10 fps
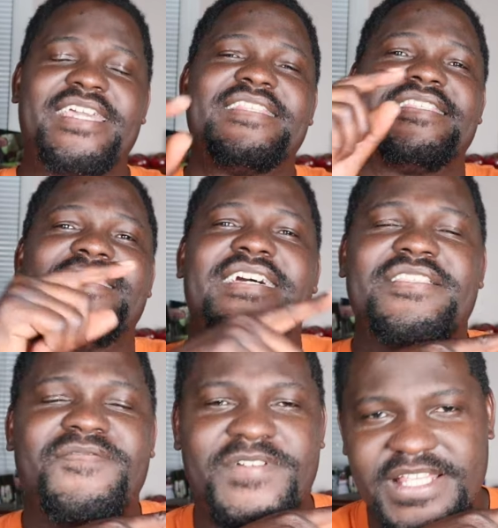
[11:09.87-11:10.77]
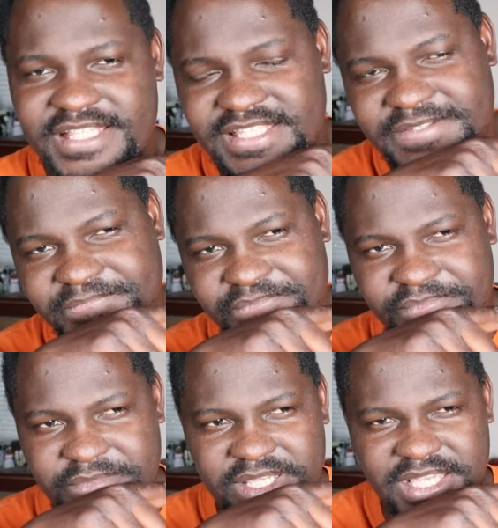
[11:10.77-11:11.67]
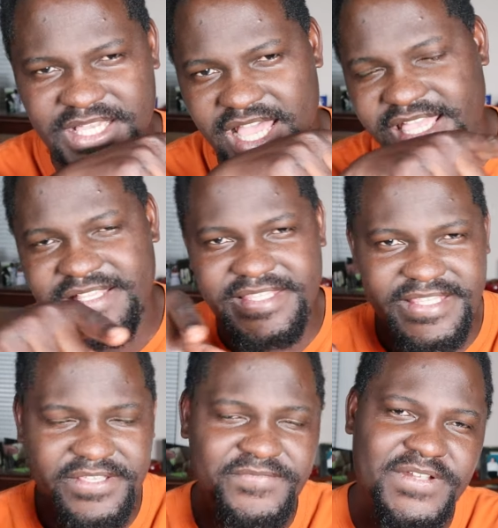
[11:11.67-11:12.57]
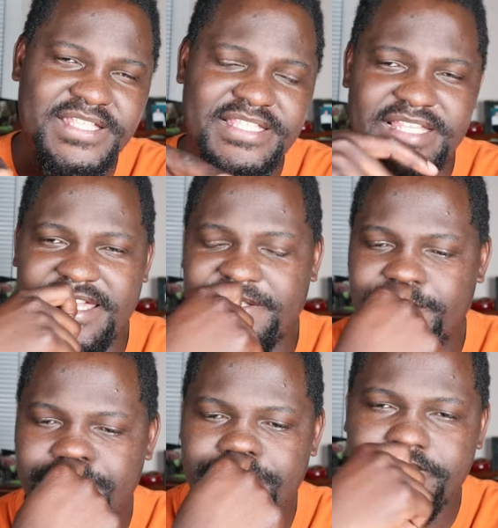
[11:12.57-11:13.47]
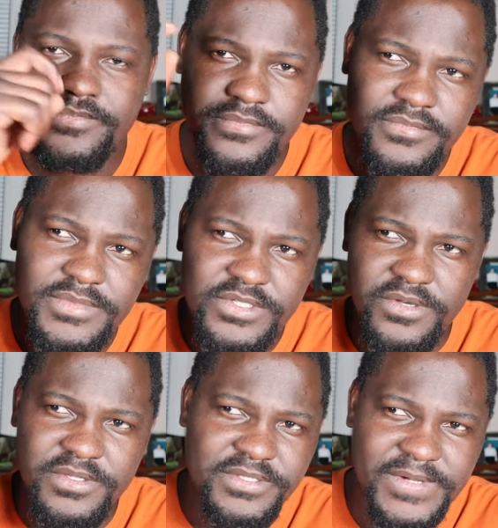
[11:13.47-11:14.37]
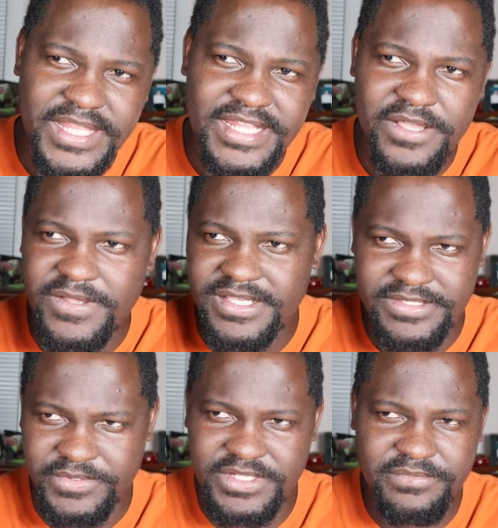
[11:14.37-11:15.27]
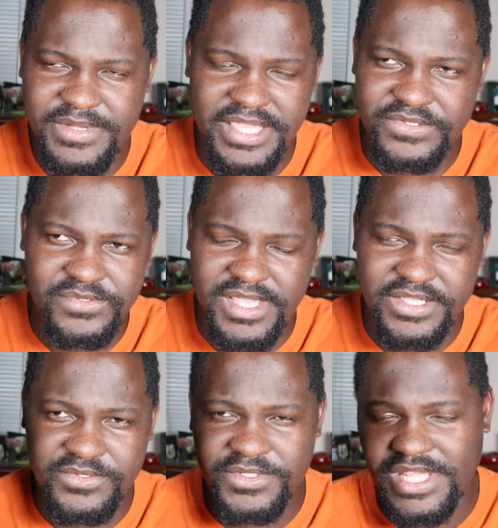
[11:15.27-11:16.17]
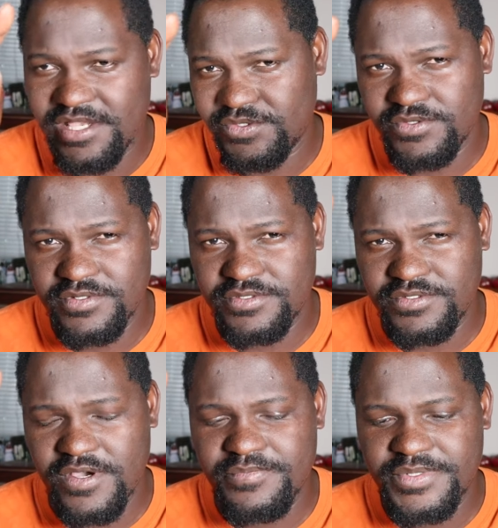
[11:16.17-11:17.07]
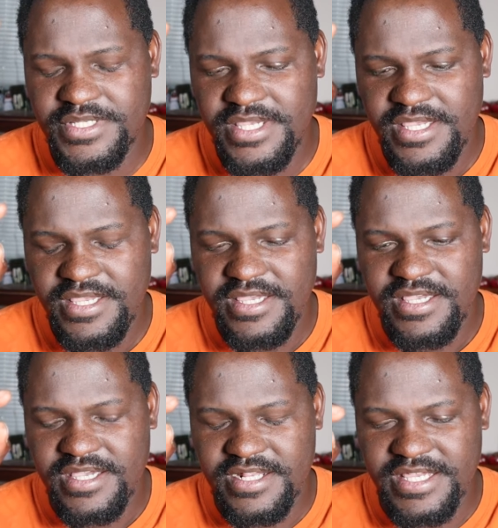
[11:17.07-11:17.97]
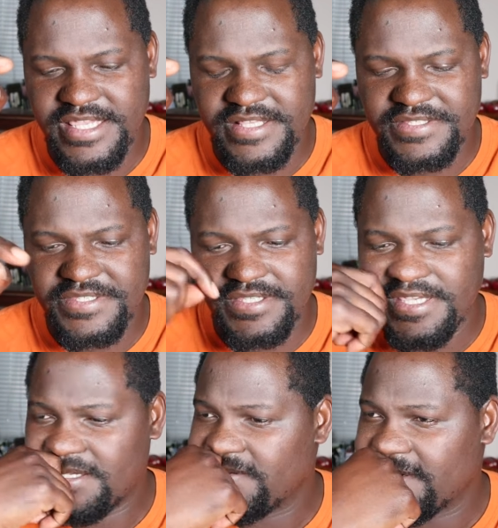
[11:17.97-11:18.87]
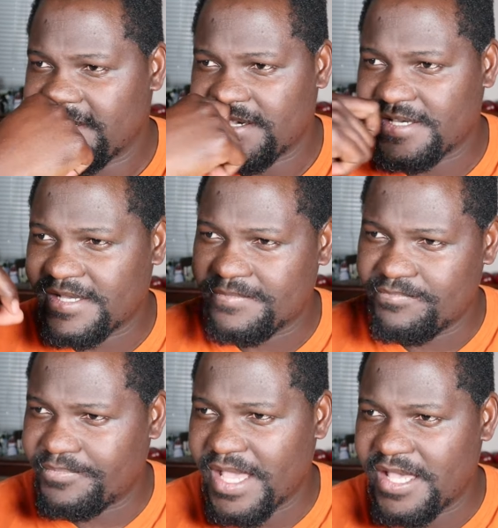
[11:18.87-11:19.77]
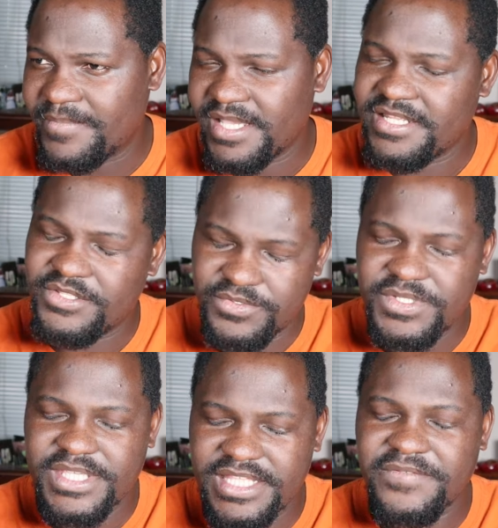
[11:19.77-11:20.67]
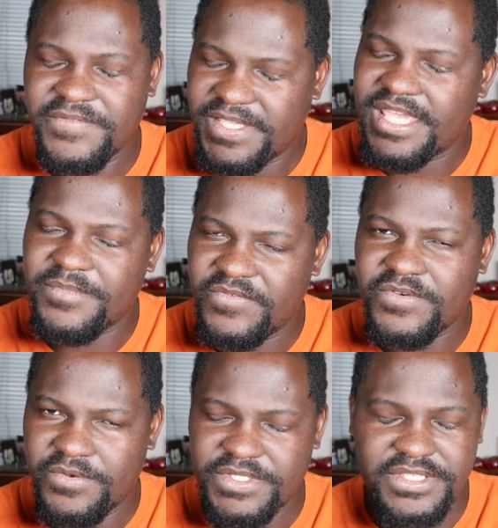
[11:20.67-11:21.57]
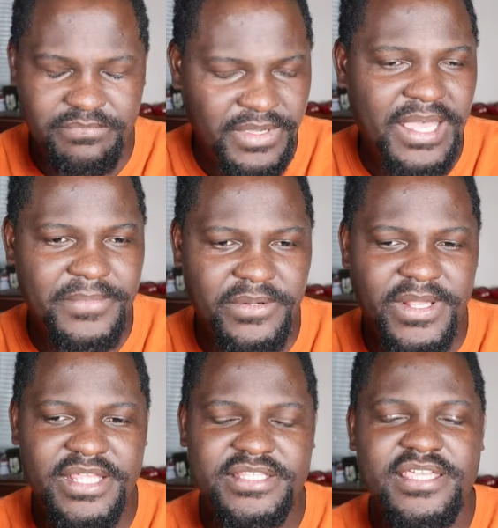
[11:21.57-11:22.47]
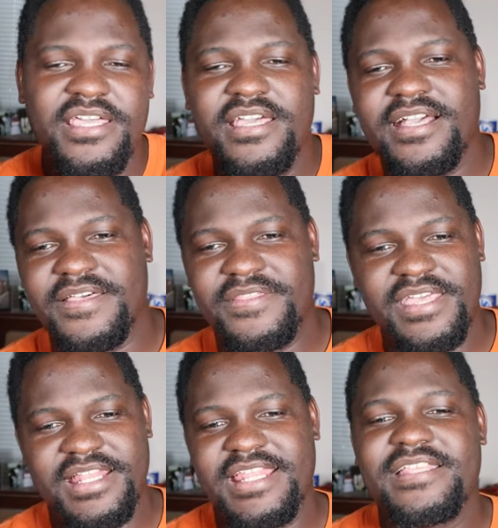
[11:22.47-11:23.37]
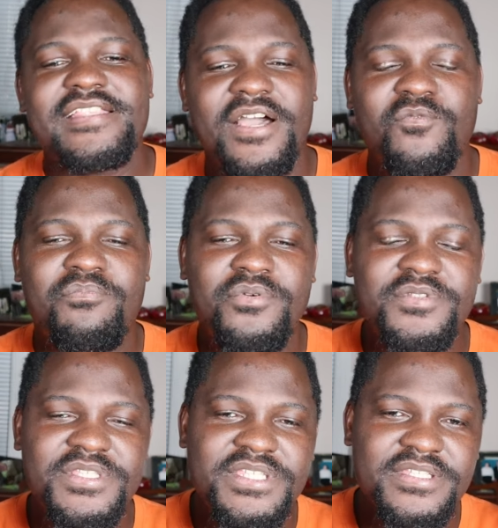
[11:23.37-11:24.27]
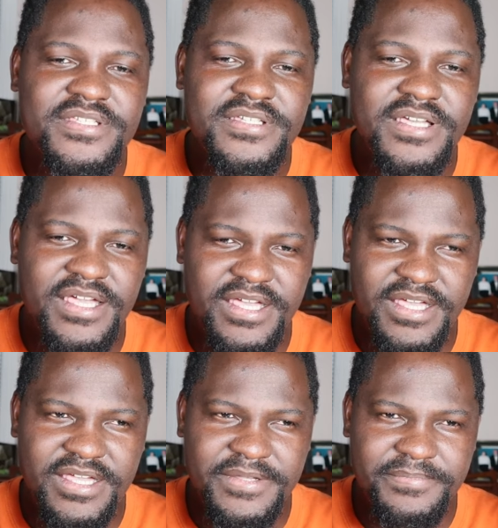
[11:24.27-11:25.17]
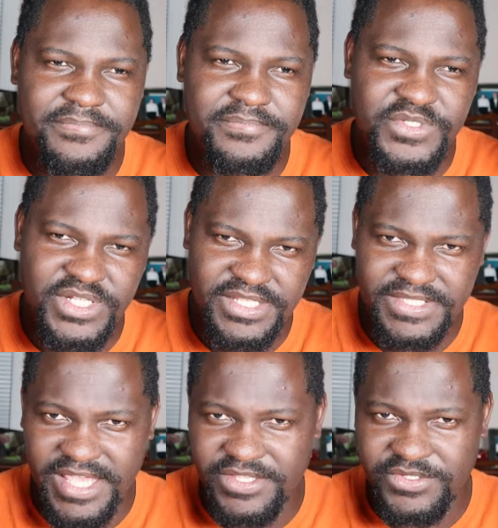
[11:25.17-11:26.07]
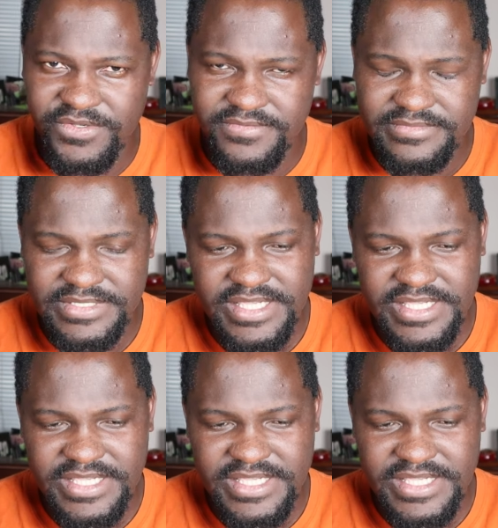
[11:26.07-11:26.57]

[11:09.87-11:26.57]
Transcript: I can see that front, I can see that front line. Because right now uh, we didn't buy a striker, so Jackson on top, and I can see uh, Palmer need to start every game. Of course, it's Palmer, right? And then I'll put uh, Jadon Sancho.